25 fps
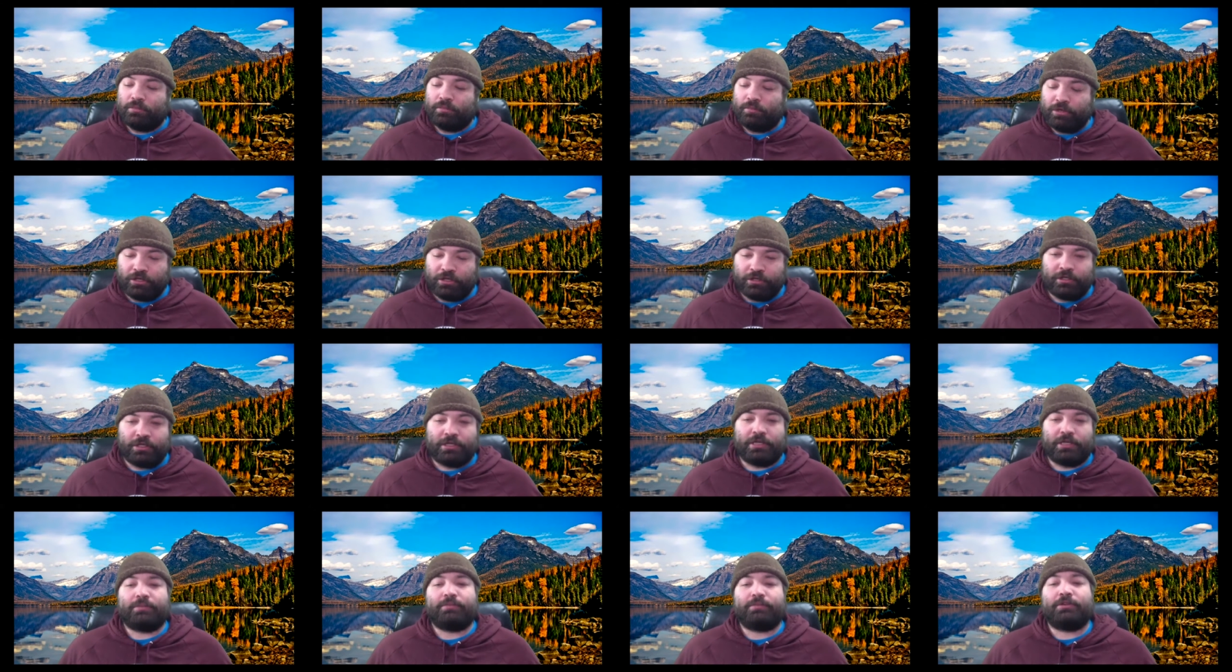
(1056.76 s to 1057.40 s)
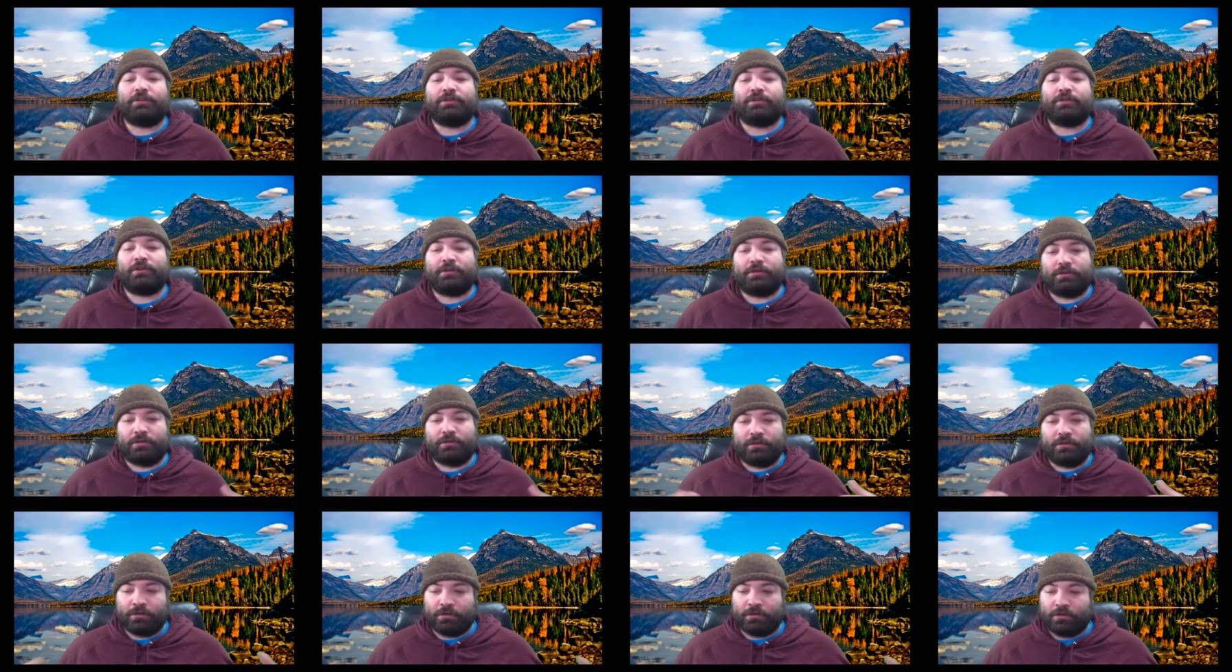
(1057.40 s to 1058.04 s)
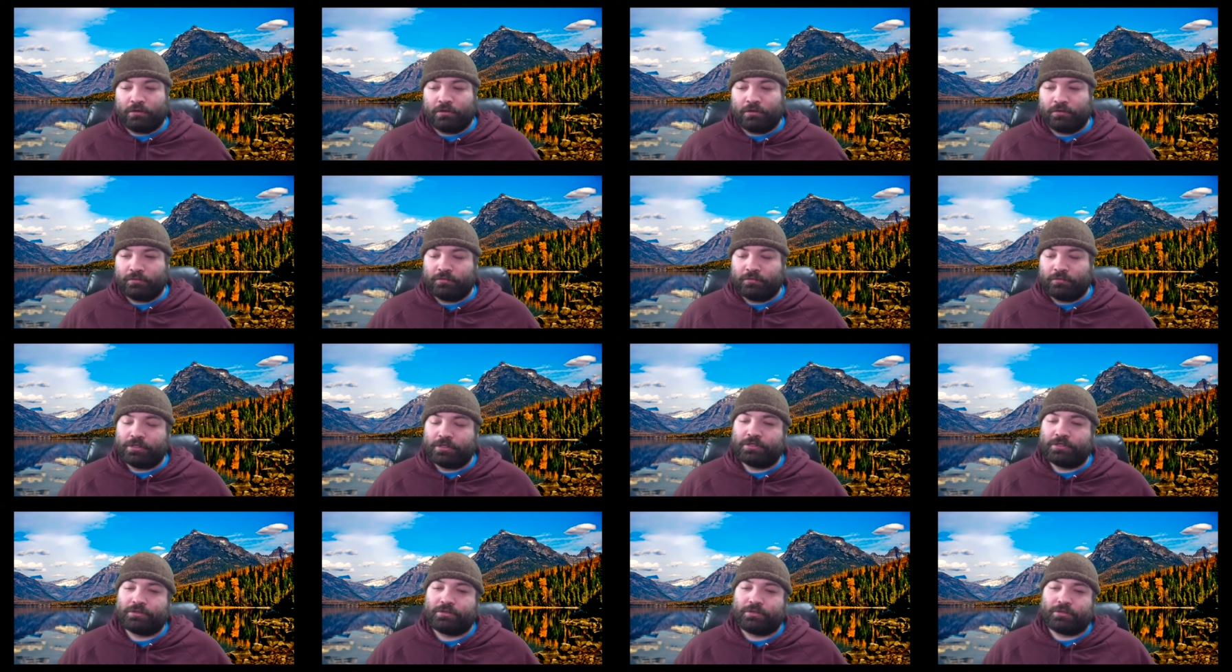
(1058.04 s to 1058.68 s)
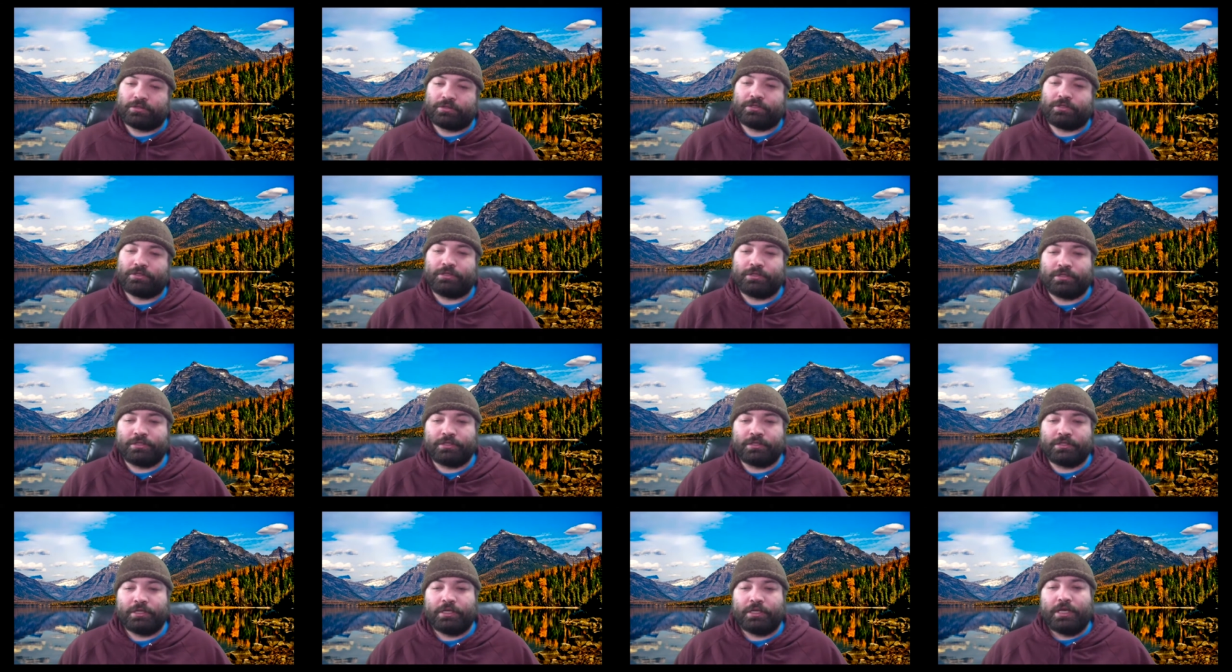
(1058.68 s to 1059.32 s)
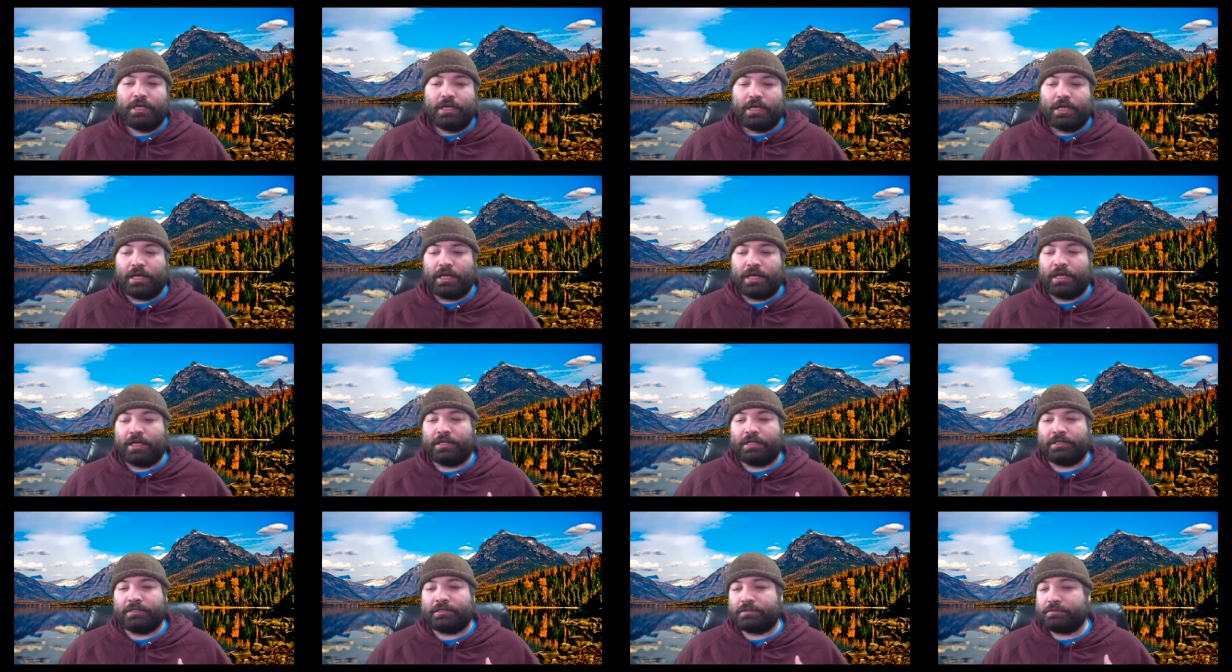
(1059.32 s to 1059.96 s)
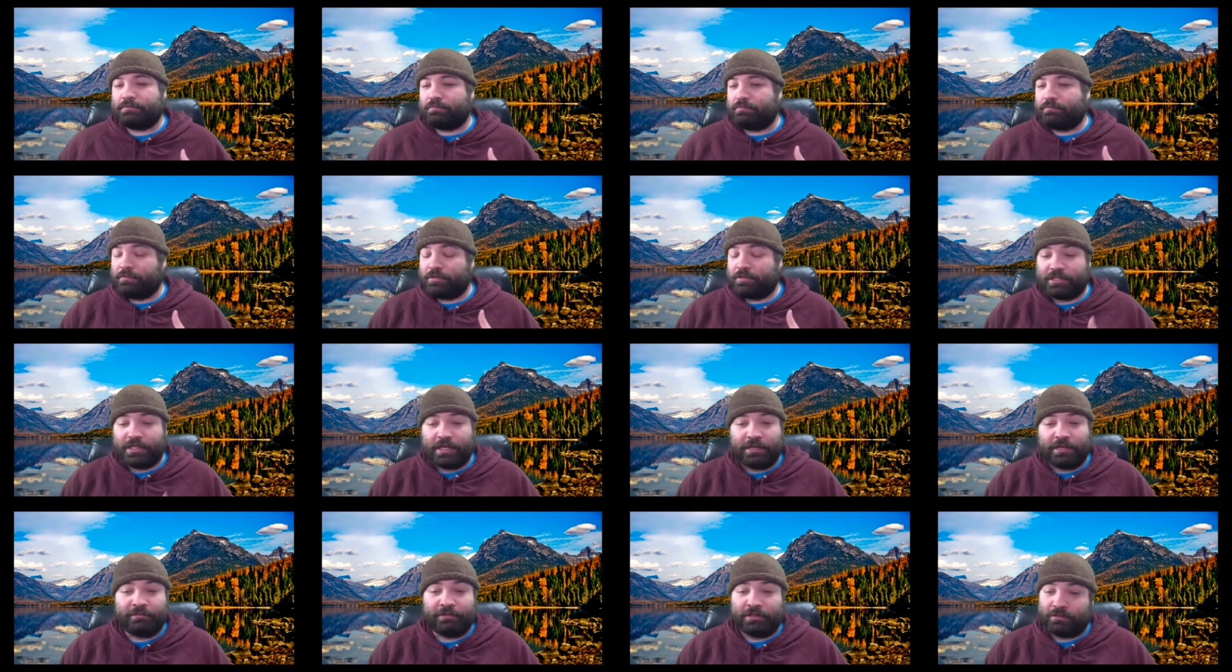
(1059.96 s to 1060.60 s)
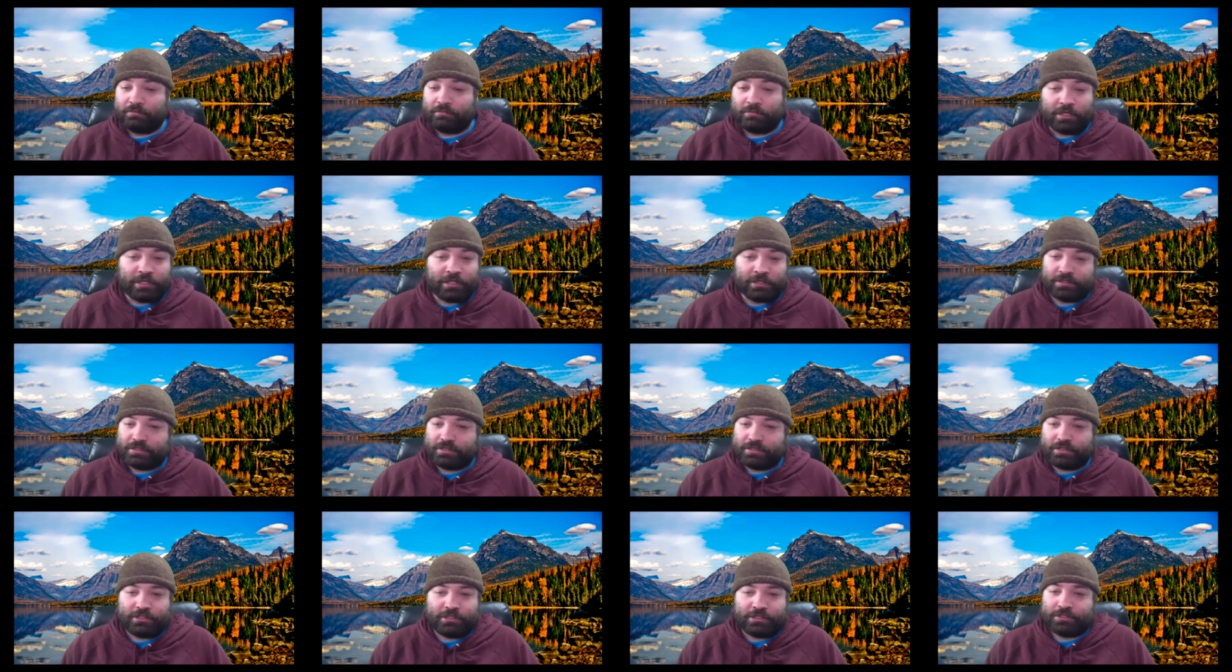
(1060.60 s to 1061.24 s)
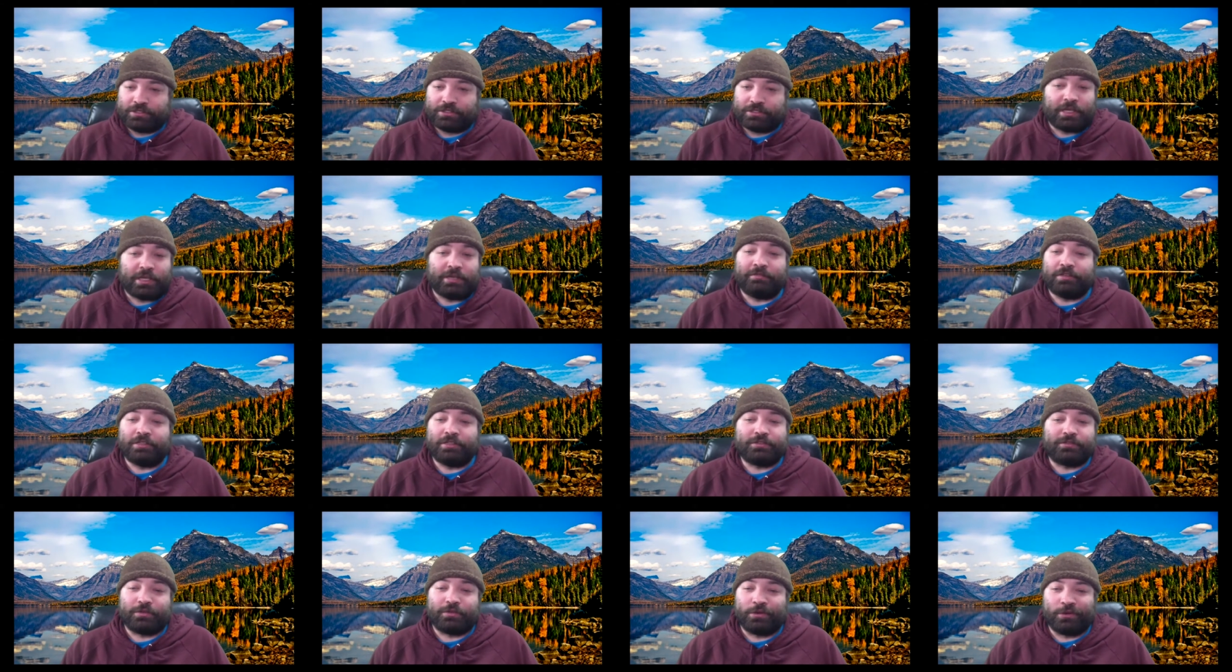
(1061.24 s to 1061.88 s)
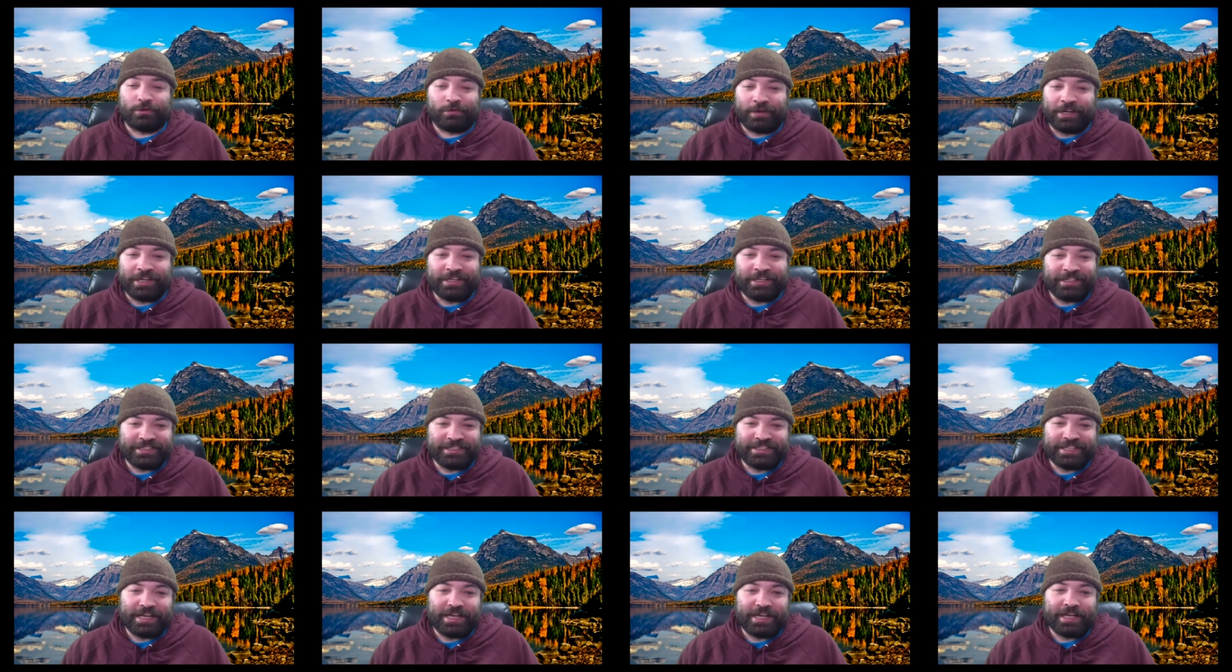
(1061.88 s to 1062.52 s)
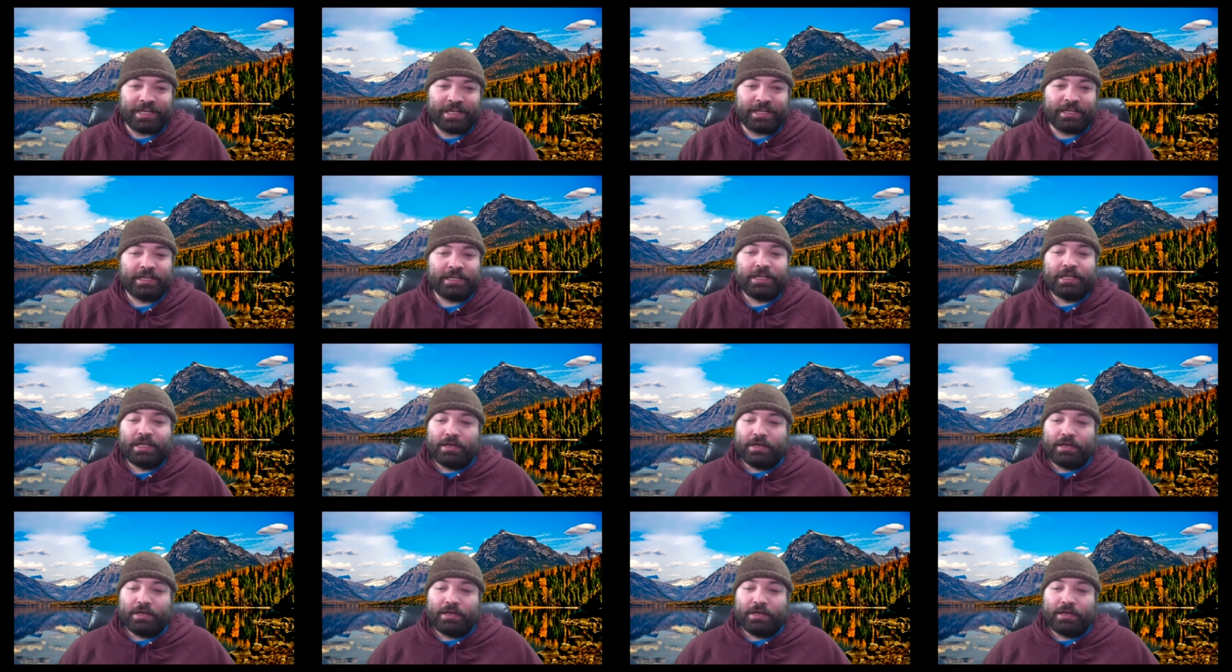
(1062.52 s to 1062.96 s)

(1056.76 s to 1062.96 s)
building up your own resources and saving. It's just savings for a rainy day.